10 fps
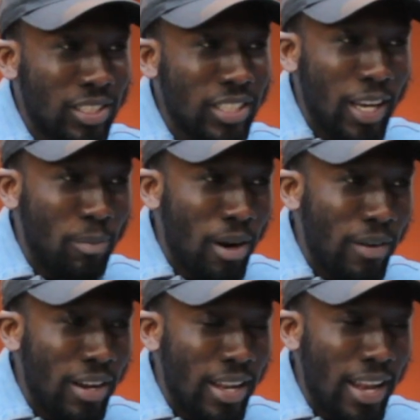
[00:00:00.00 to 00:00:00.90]
the Shade
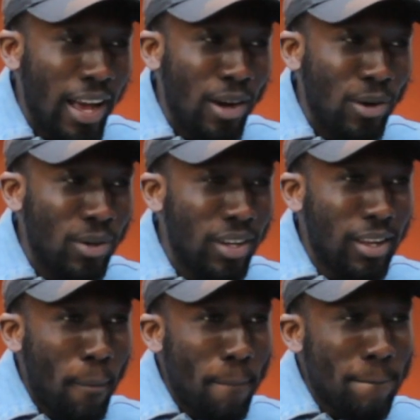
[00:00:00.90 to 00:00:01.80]
Borough the Shade and how Borough.
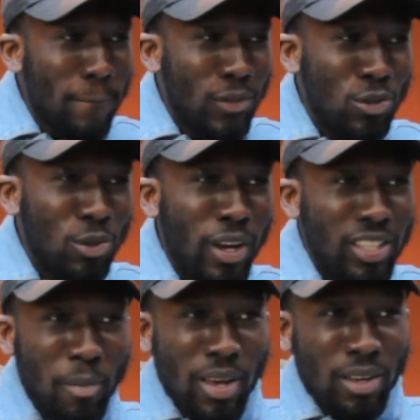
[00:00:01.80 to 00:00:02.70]
yeah, so I you got
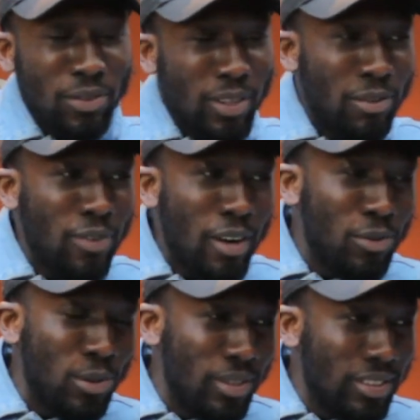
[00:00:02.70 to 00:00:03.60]
into a bit of kerfuffle.
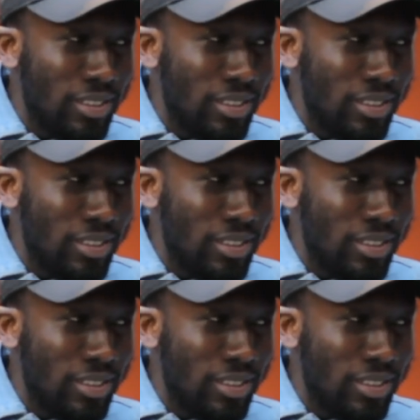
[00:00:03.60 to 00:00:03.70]
Yeah,